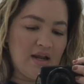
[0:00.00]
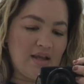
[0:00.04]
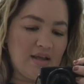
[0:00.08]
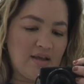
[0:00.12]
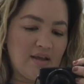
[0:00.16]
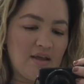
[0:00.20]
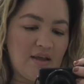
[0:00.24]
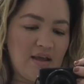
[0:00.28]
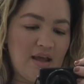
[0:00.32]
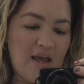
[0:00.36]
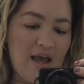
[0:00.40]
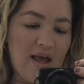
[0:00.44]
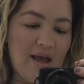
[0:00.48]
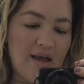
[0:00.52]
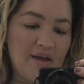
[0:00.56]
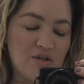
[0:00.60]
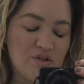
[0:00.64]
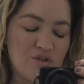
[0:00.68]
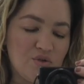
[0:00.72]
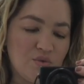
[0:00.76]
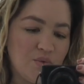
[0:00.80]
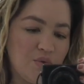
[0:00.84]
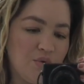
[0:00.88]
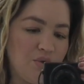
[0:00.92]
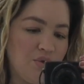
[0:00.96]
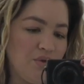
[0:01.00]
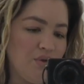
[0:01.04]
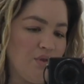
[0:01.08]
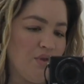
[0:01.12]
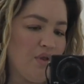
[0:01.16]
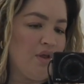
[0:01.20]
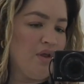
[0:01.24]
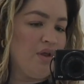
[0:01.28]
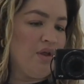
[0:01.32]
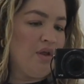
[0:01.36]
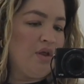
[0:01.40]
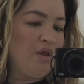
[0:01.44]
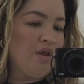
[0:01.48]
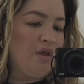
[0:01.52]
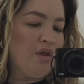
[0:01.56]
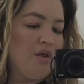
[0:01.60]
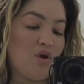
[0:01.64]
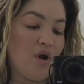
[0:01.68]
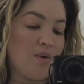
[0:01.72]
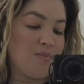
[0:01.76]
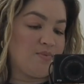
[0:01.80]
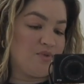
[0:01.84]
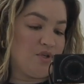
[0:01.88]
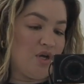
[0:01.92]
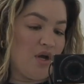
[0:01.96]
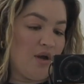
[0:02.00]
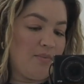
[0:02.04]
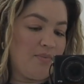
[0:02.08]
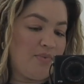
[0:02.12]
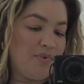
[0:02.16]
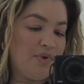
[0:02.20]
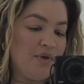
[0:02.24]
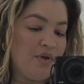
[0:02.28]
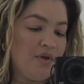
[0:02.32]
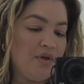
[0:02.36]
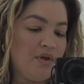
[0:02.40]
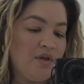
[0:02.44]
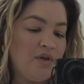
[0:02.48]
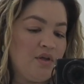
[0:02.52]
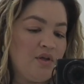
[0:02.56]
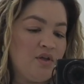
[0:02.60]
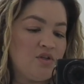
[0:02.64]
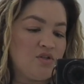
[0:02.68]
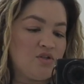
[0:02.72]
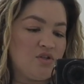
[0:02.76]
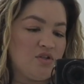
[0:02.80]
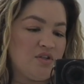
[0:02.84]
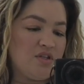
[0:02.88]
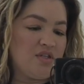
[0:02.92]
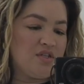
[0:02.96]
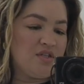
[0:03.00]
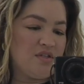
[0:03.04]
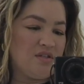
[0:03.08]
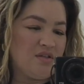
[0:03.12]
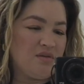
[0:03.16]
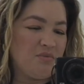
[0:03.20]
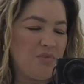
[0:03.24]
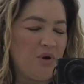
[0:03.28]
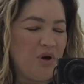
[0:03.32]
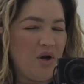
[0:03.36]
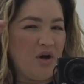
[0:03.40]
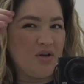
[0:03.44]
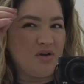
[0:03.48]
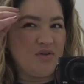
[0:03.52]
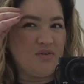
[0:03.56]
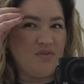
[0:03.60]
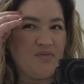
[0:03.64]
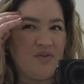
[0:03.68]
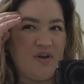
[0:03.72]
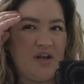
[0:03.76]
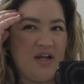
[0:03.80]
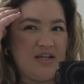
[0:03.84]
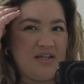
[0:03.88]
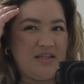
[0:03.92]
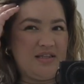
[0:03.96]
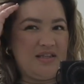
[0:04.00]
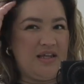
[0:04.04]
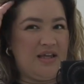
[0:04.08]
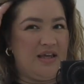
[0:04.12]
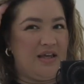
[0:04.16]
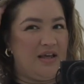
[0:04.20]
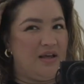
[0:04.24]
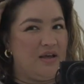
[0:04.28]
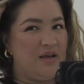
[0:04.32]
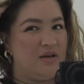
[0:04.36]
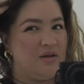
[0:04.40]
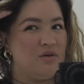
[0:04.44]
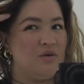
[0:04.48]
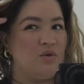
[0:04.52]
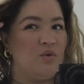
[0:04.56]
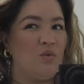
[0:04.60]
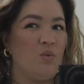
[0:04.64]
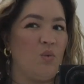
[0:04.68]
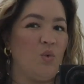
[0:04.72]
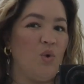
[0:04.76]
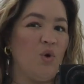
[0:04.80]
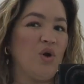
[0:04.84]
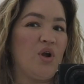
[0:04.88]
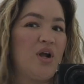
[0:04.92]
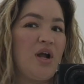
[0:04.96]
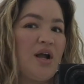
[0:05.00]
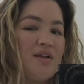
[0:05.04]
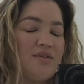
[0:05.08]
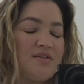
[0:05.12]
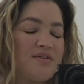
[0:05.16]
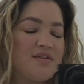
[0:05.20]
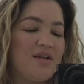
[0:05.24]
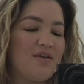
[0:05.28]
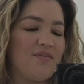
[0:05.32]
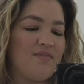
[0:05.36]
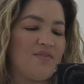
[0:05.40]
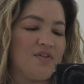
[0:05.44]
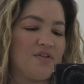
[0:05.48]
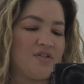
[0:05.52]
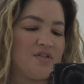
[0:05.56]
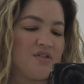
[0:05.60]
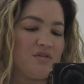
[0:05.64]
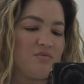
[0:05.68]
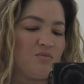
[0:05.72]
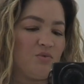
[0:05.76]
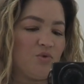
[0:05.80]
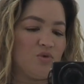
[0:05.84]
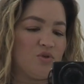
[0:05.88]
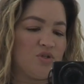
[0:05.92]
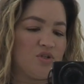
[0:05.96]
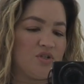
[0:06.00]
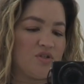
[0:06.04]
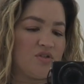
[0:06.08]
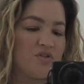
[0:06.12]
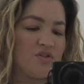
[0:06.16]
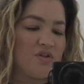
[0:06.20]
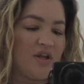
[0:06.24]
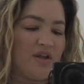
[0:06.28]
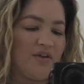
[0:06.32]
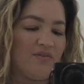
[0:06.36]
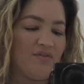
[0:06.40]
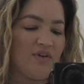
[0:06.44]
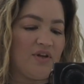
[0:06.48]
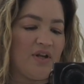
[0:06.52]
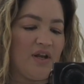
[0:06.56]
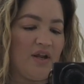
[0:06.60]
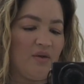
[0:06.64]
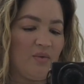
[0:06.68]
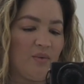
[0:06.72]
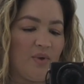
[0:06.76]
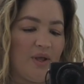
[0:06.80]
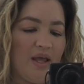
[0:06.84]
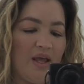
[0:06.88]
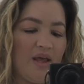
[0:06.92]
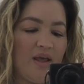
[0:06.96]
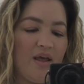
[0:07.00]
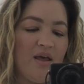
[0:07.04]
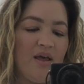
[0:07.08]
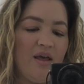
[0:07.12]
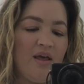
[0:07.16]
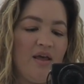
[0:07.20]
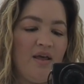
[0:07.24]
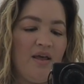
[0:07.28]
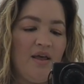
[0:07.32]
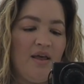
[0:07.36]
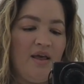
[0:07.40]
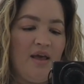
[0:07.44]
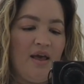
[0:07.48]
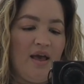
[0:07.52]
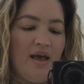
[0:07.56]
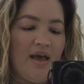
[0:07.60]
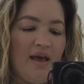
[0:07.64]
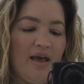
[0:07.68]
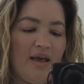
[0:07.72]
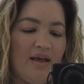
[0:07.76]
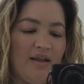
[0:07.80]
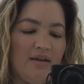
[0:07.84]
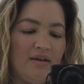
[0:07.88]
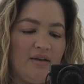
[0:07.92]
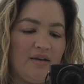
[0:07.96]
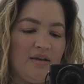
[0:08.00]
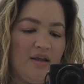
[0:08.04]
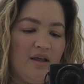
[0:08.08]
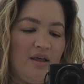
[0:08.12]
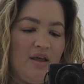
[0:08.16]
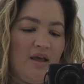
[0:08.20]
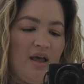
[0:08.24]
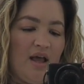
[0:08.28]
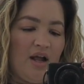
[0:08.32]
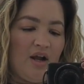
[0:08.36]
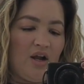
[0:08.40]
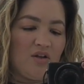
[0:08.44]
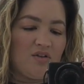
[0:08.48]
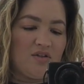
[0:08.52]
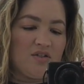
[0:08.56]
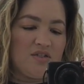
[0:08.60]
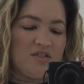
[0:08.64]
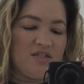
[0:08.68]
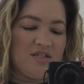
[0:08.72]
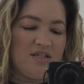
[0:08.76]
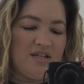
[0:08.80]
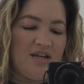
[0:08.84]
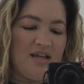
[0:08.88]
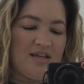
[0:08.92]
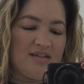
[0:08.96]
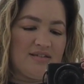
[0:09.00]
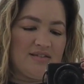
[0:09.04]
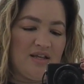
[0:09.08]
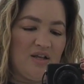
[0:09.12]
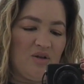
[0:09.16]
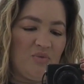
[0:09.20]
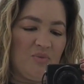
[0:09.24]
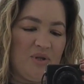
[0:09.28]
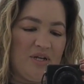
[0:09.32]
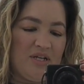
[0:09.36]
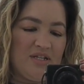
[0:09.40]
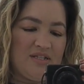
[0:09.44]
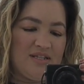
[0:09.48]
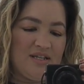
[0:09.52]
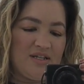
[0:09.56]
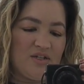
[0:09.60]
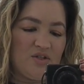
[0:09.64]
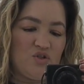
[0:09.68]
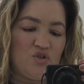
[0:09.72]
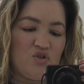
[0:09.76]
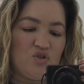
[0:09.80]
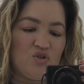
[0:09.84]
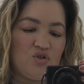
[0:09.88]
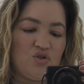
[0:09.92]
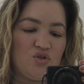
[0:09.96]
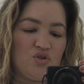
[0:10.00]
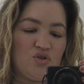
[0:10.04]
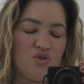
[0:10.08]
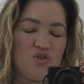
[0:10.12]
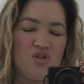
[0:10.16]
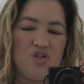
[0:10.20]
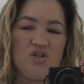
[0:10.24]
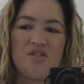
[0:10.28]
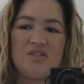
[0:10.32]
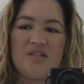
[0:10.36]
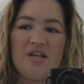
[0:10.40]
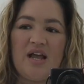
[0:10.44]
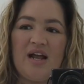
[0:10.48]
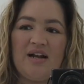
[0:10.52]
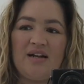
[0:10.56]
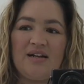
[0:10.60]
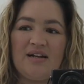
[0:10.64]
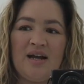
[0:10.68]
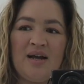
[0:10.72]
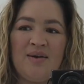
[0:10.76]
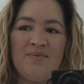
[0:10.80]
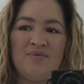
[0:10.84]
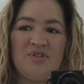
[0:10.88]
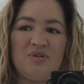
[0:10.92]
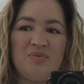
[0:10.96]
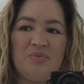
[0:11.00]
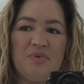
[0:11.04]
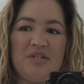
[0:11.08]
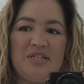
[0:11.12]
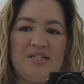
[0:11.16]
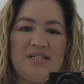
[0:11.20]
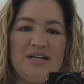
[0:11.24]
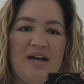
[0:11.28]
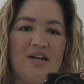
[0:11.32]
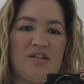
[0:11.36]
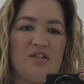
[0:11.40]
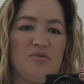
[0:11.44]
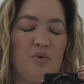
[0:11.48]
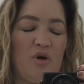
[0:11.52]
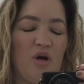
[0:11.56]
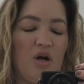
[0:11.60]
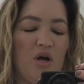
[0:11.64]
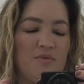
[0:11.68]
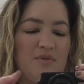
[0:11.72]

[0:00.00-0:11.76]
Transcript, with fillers: like casual crop top. So this isn't part of like their workout stuff. This is more just everyday wear. And I got this in XL, but it's like just uncomfortably tight on my